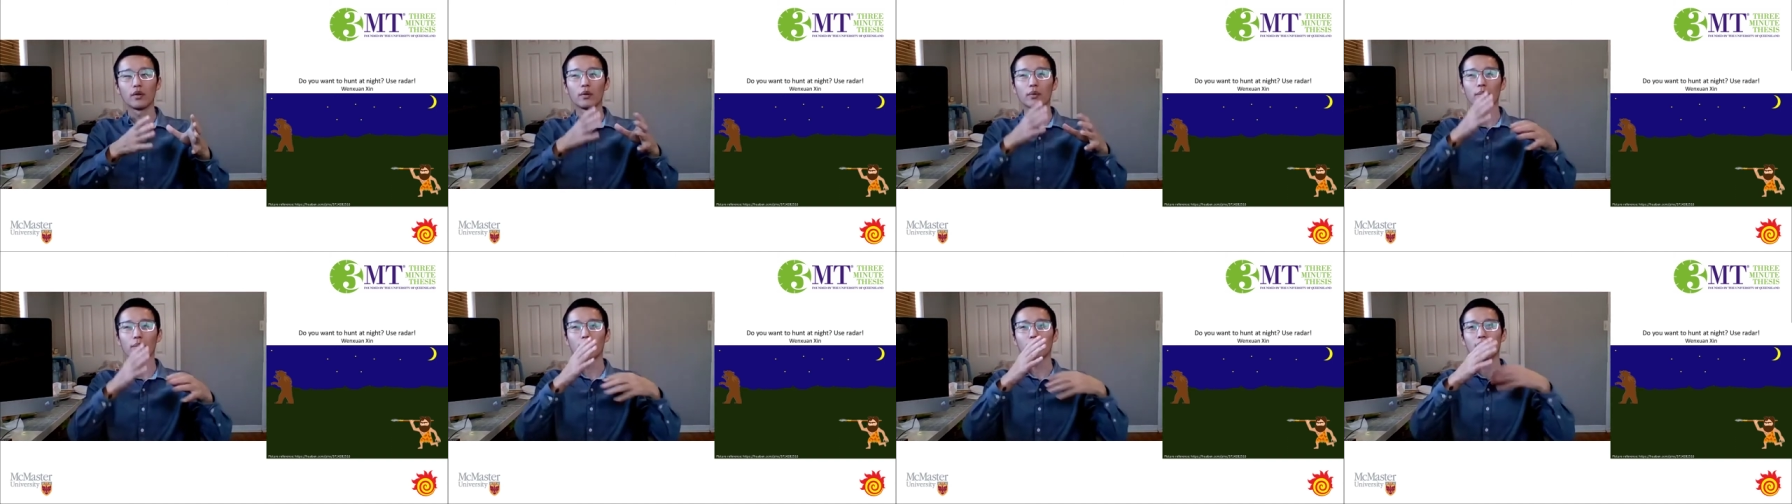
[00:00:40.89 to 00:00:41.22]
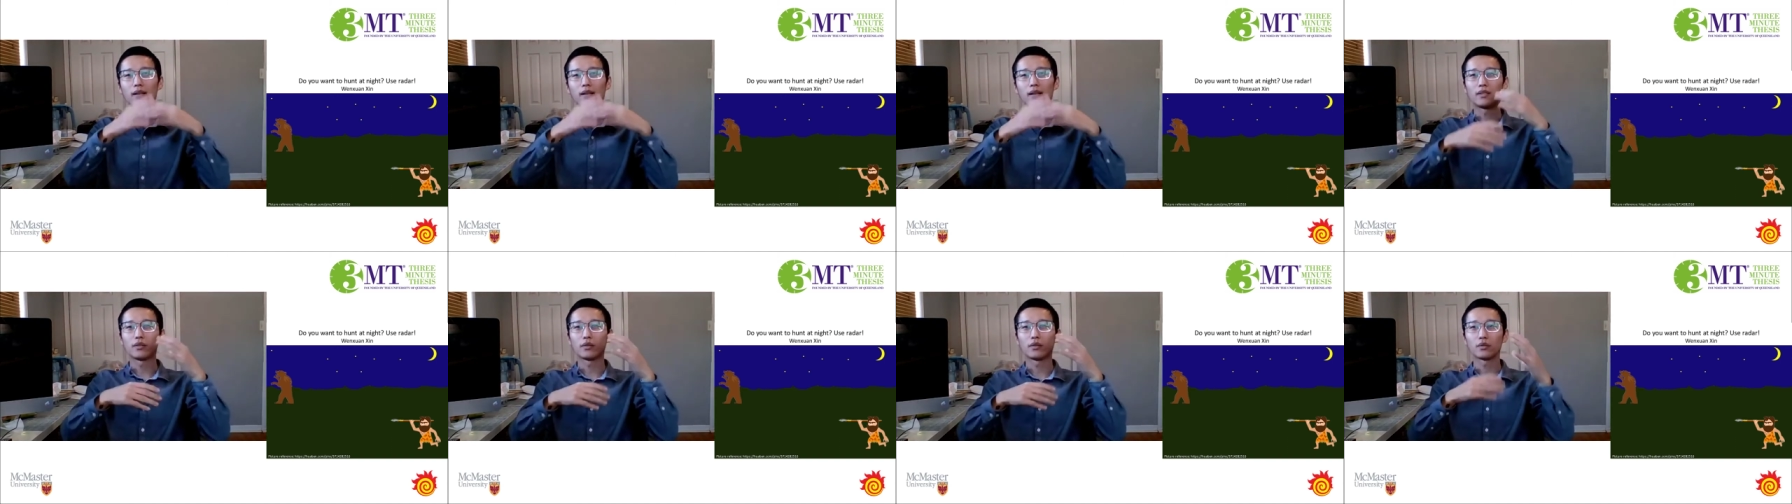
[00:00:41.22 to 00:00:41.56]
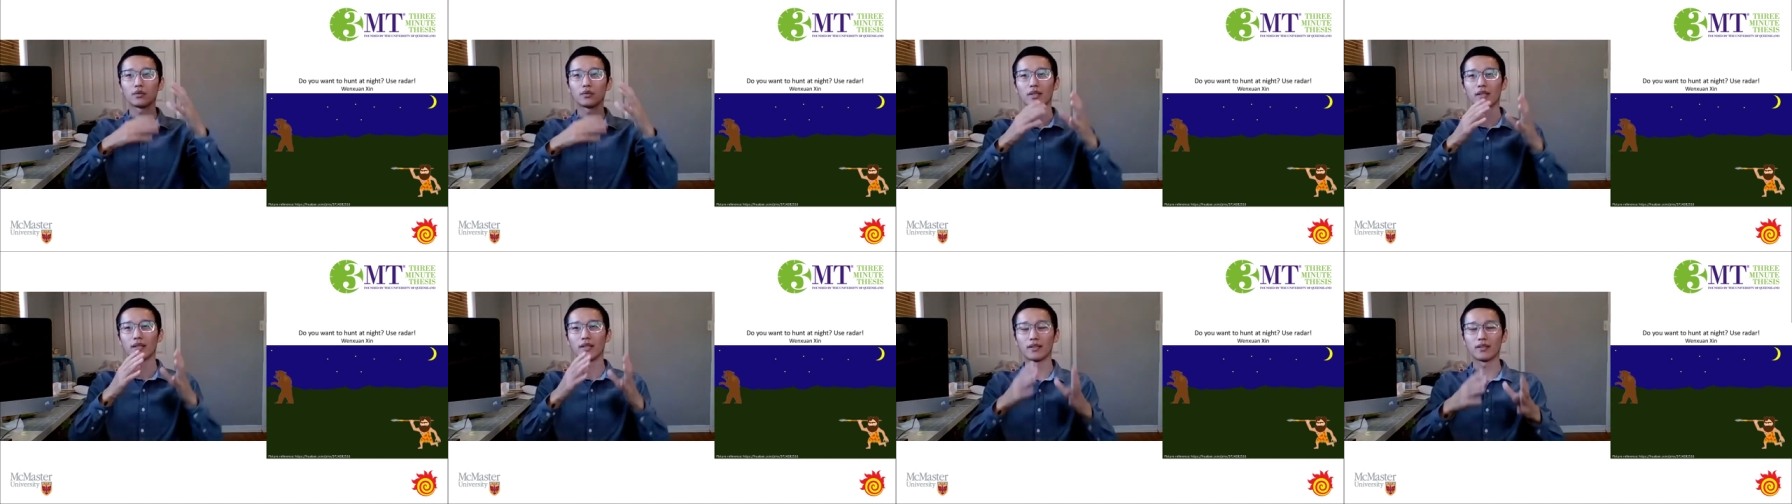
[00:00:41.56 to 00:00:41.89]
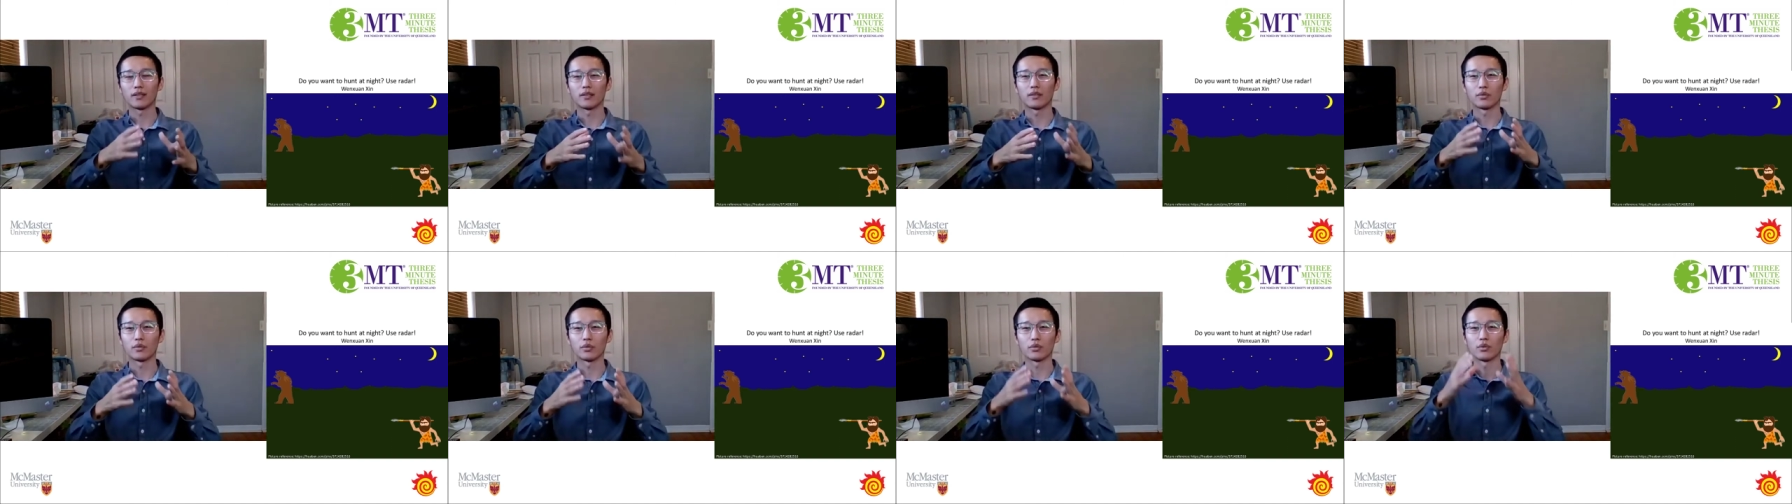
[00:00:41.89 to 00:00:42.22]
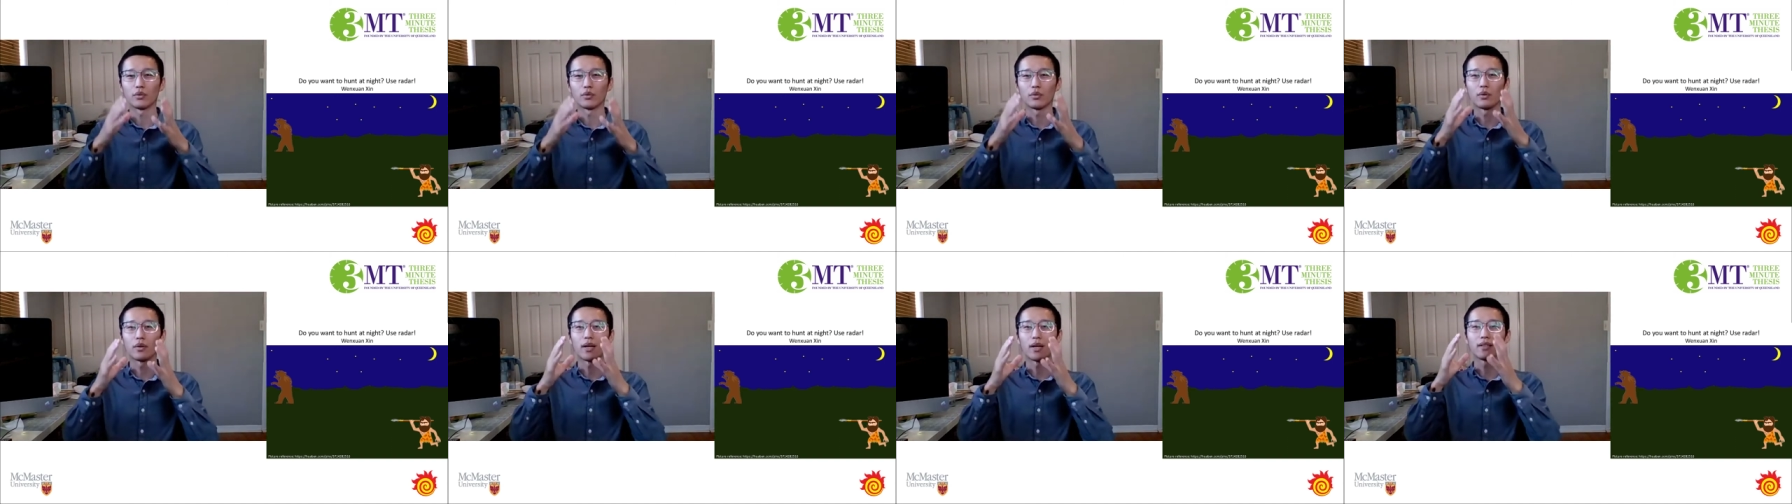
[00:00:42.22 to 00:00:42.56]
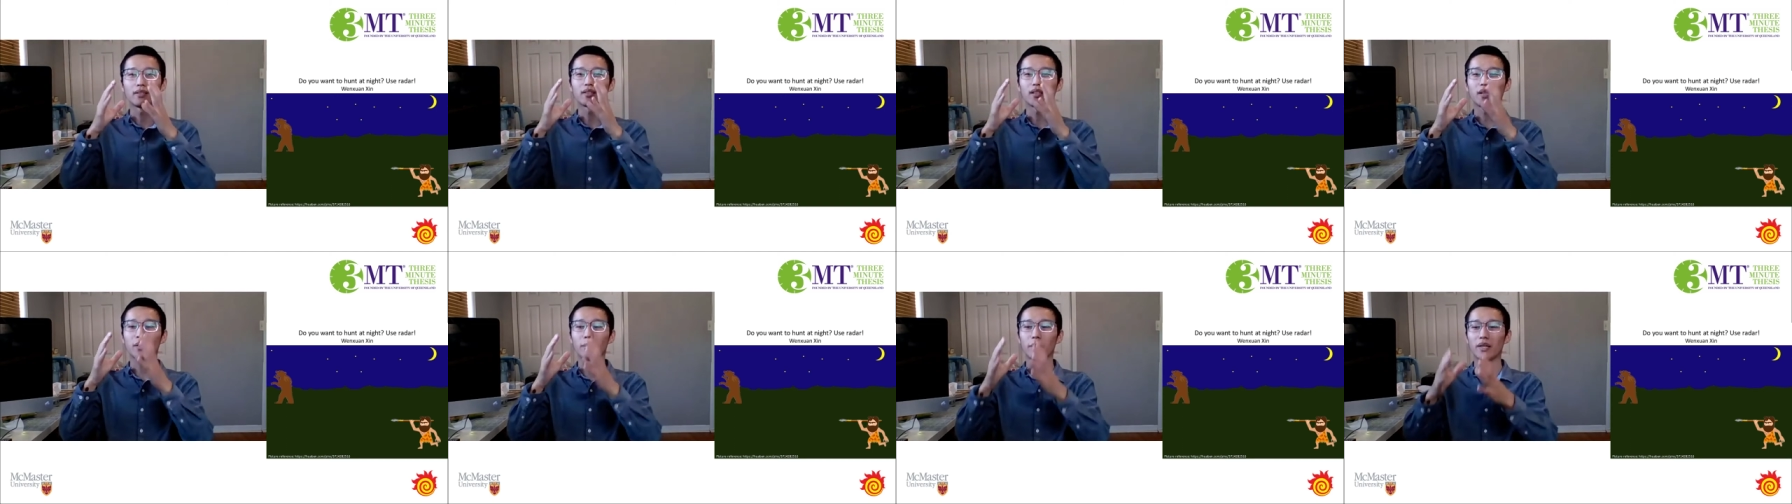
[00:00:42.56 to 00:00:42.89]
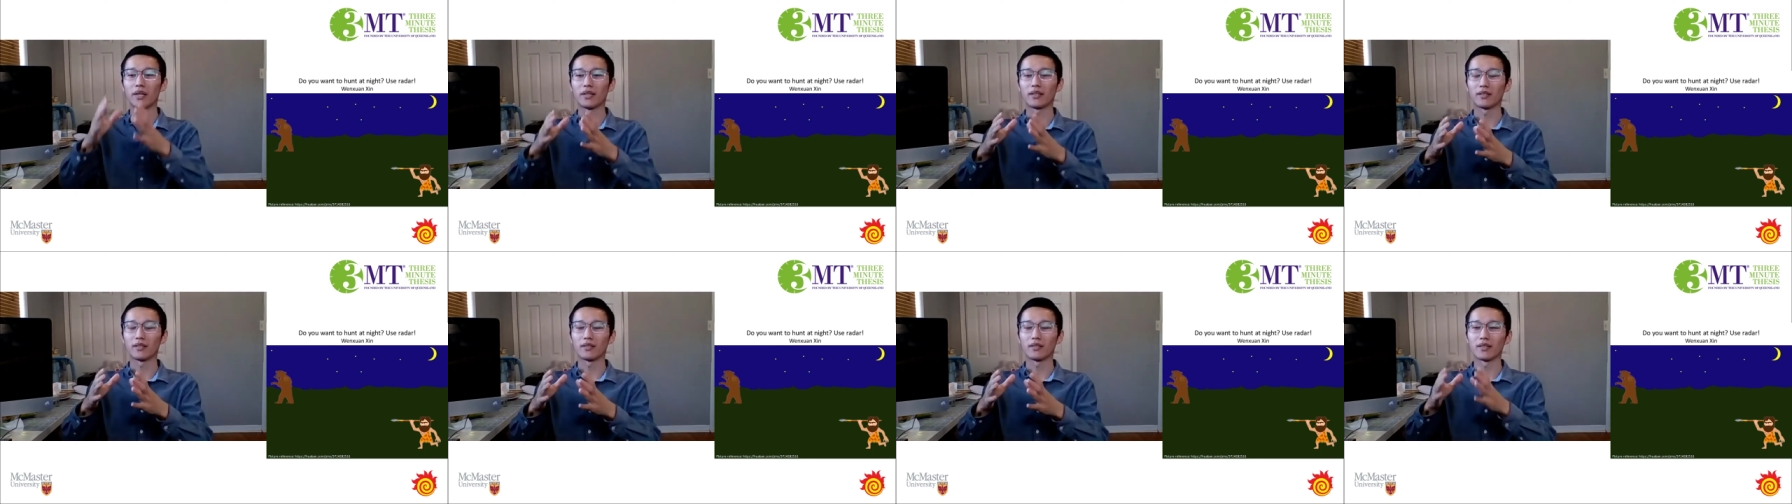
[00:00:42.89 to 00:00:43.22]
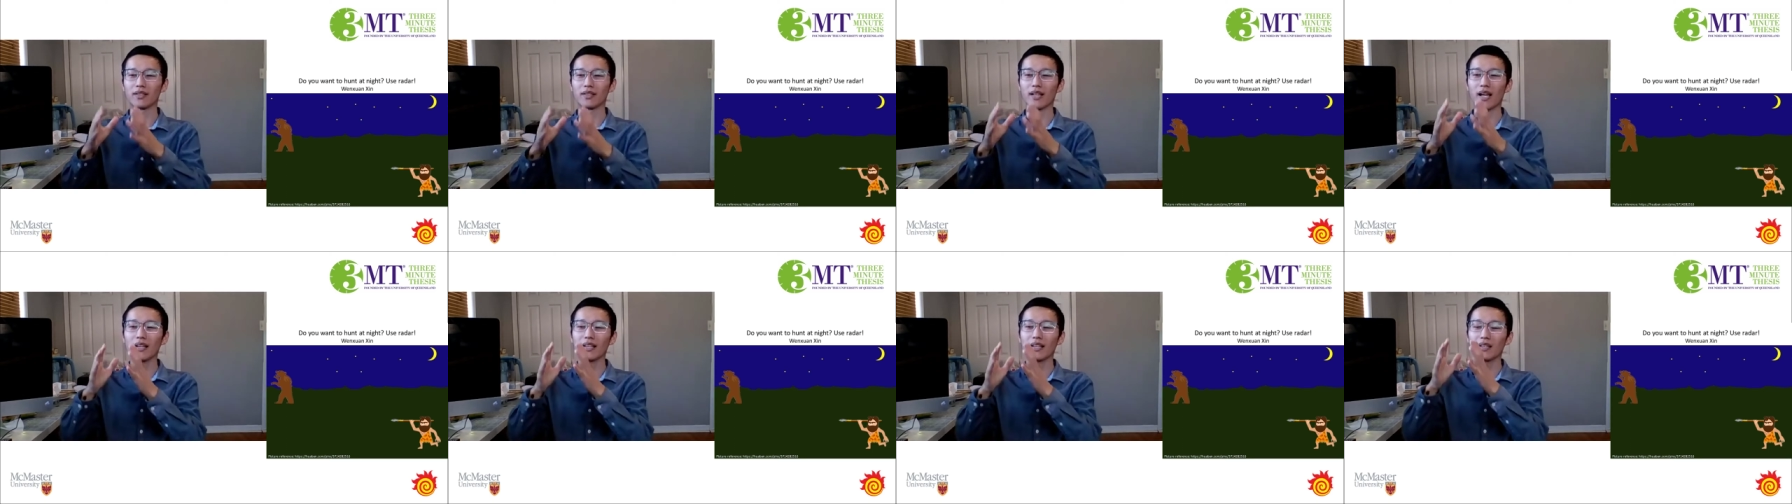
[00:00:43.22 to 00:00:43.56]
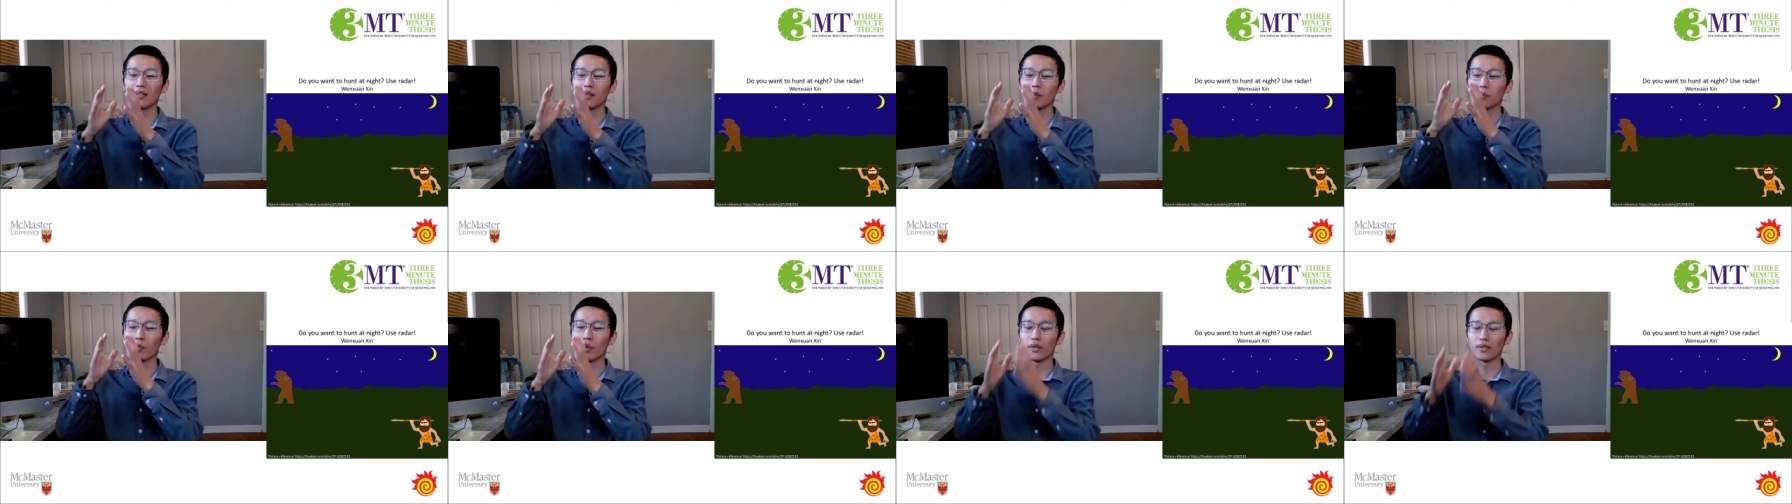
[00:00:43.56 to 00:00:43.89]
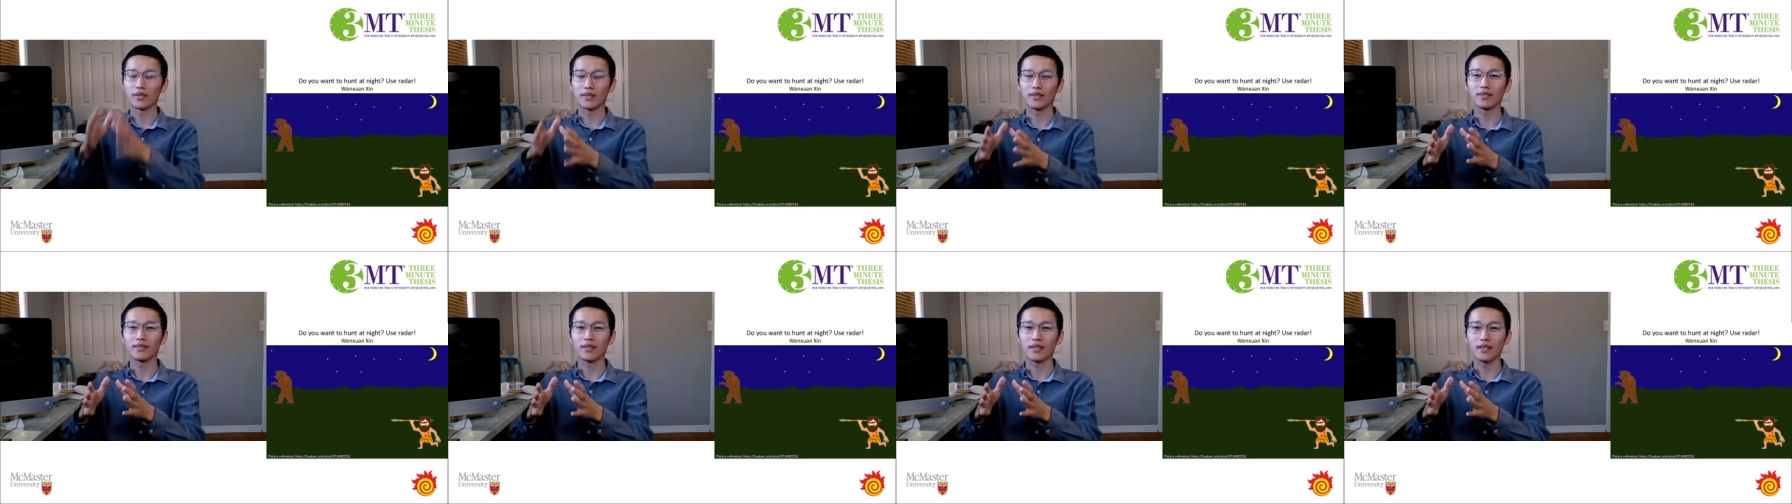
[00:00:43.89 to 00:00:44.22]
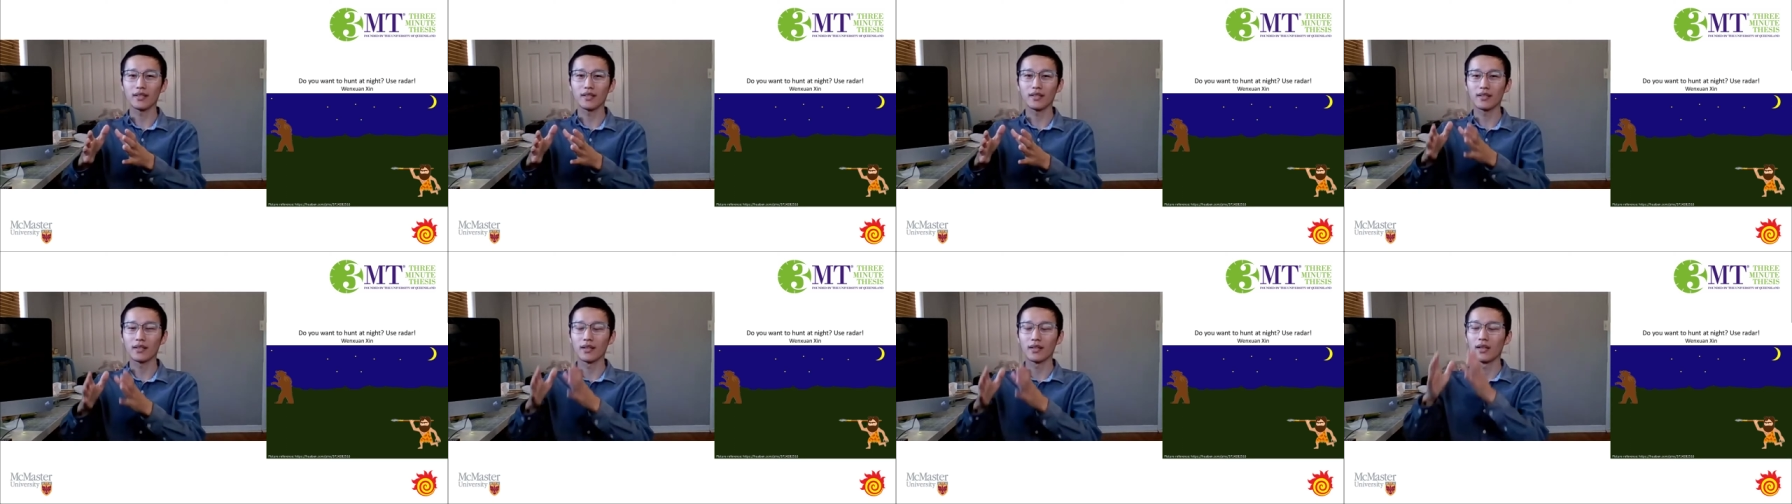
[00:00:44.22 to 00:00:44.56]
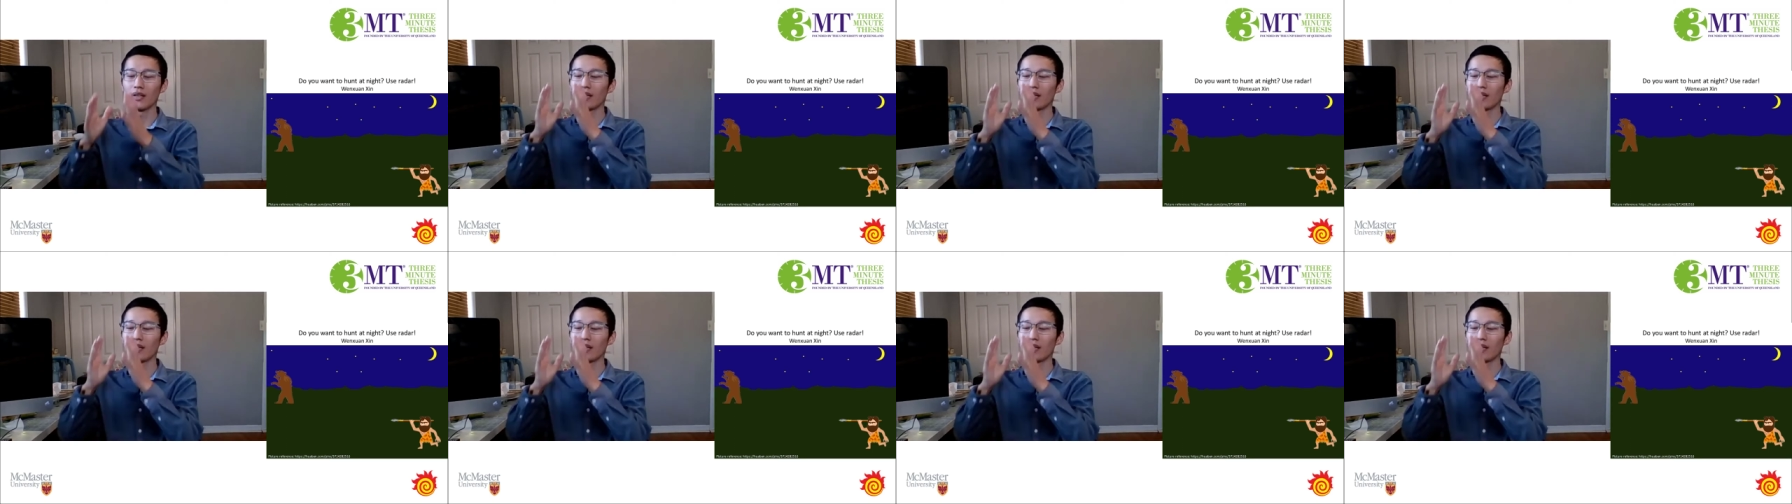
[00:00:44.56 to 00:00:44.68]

we can use it to estimate the target position,